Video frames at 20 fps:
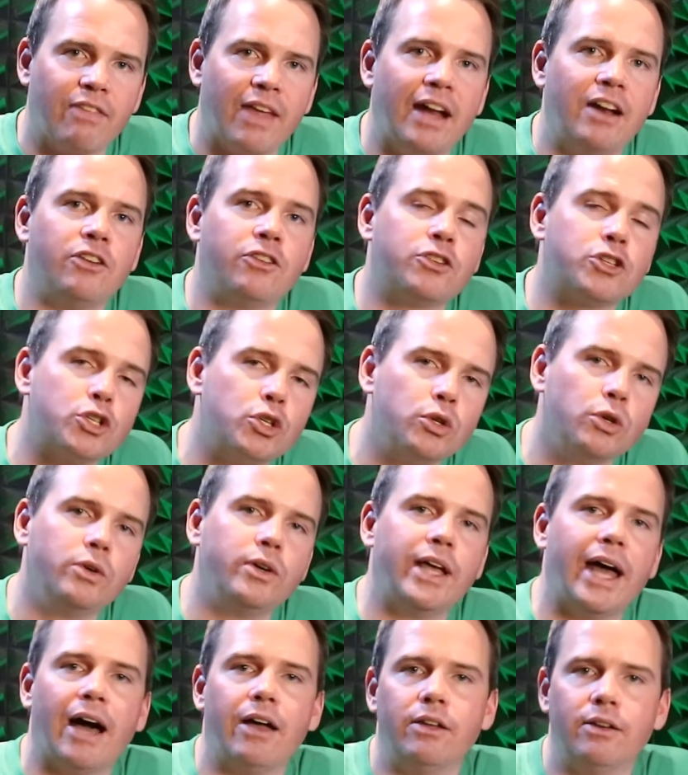That is
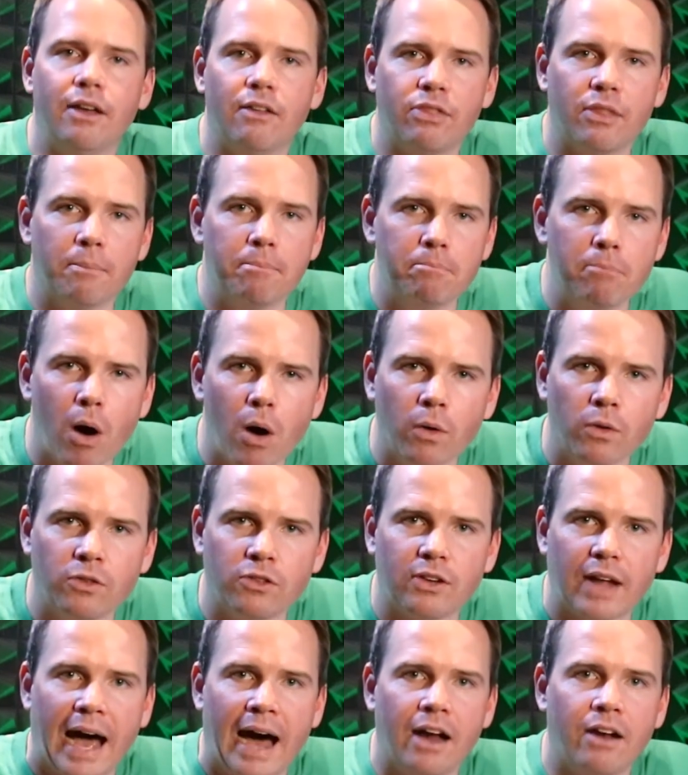truly how you get the
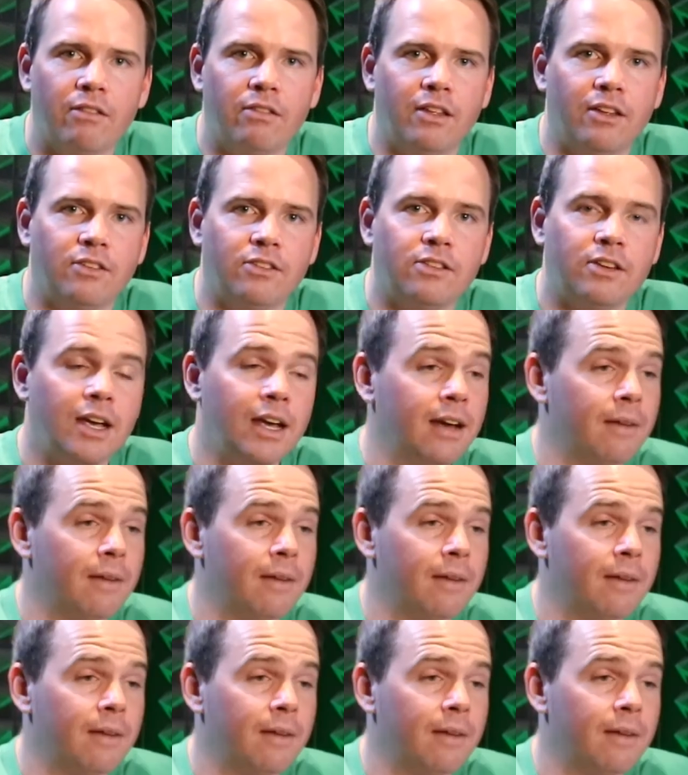most out of this